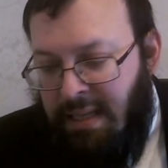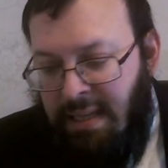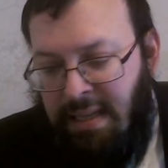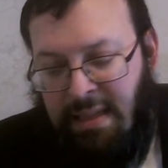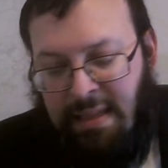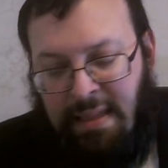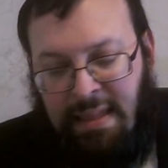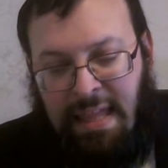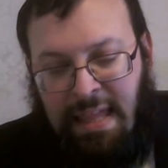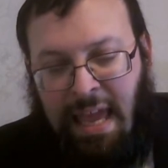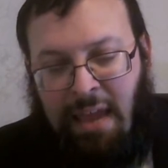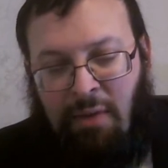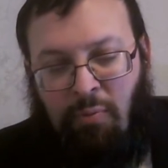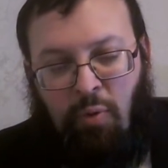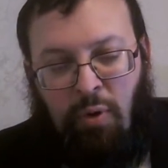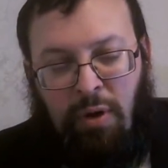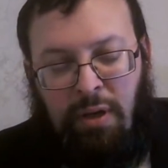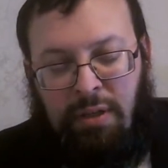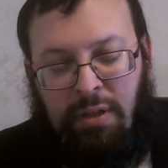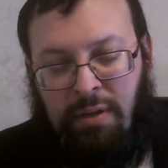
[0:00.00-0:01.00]
they
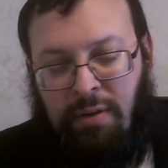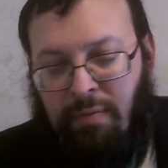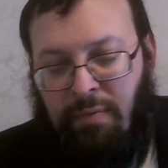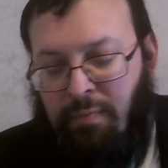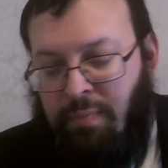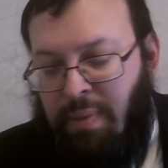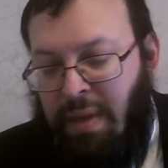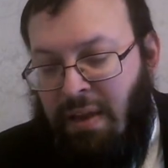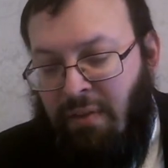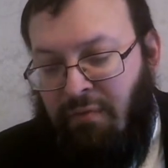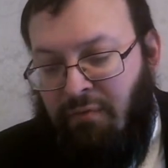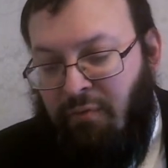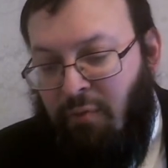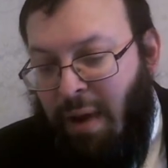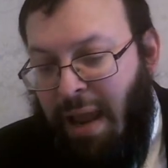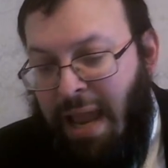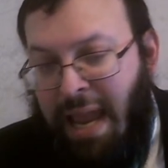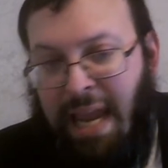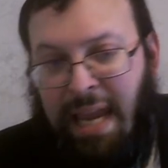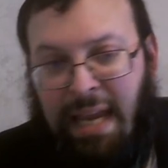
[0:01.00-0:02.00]
would be
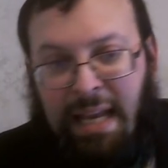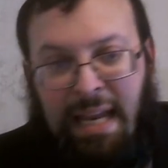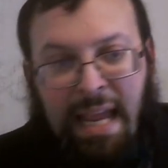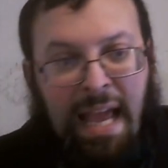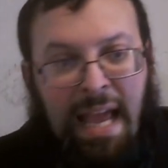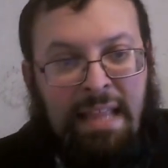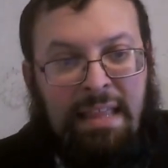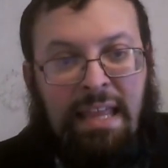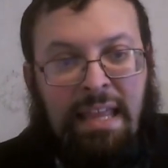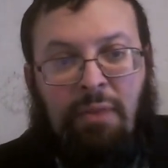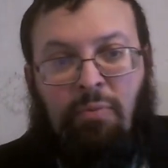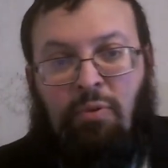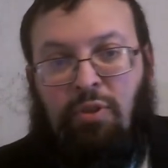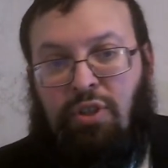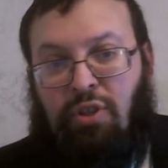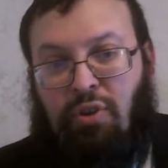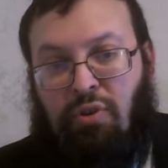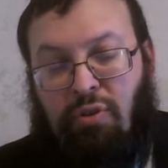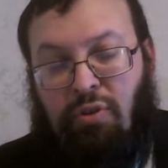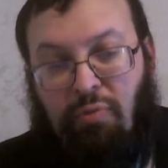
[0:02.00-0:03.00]
afraid and they would
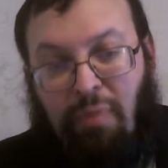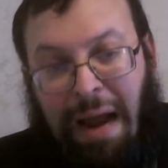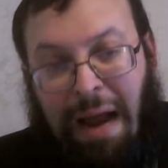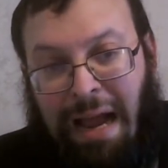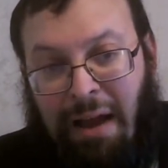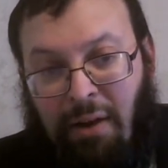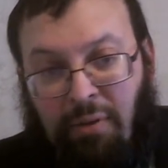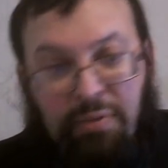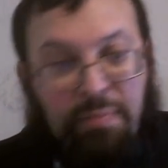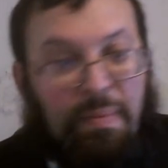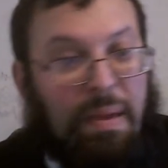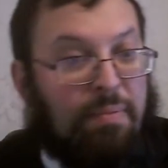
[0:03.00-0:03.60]
turn around.